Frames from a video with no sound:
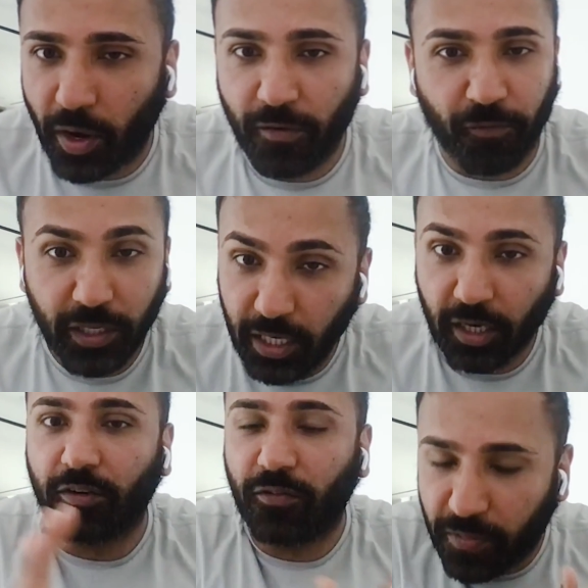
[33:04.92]
traded for
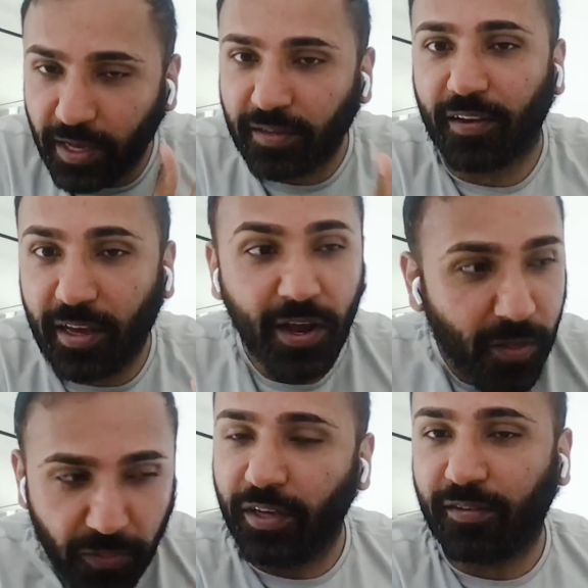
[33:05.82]
years. This
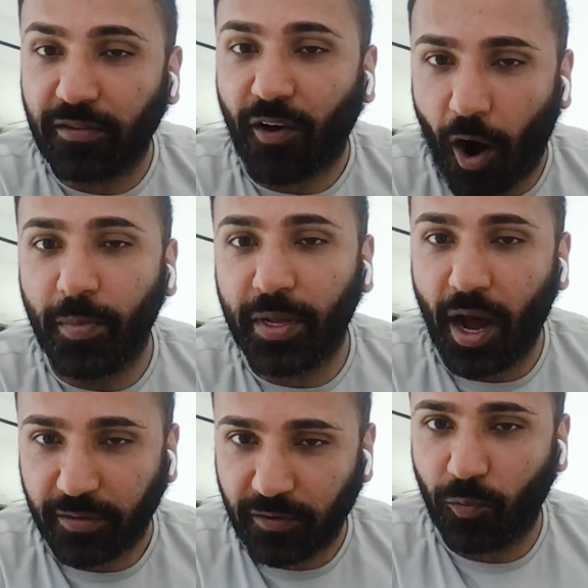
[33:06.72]
this is
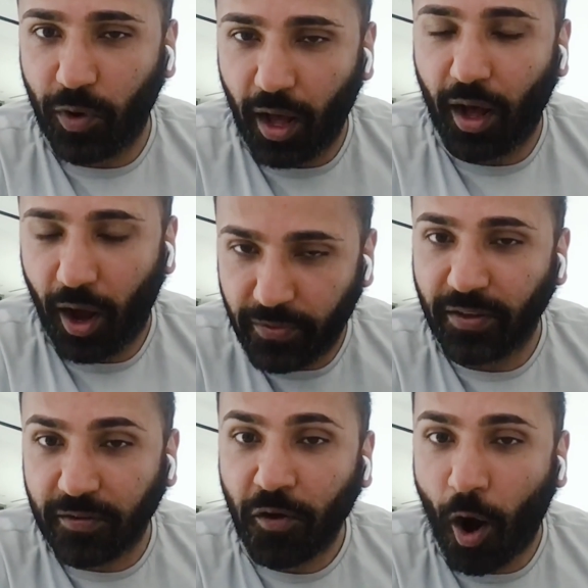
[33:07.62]
arming us. Uh,
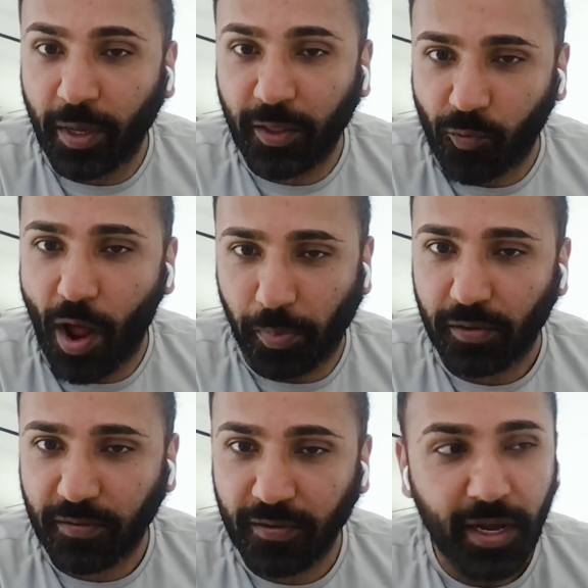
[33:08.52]
this is arming the
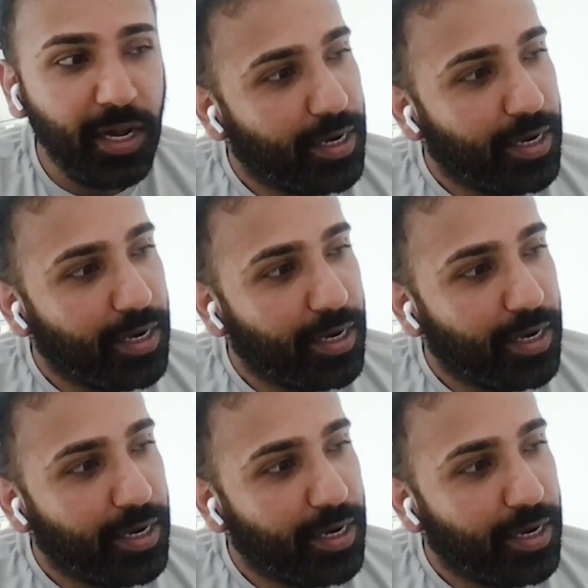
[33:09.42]
rebels.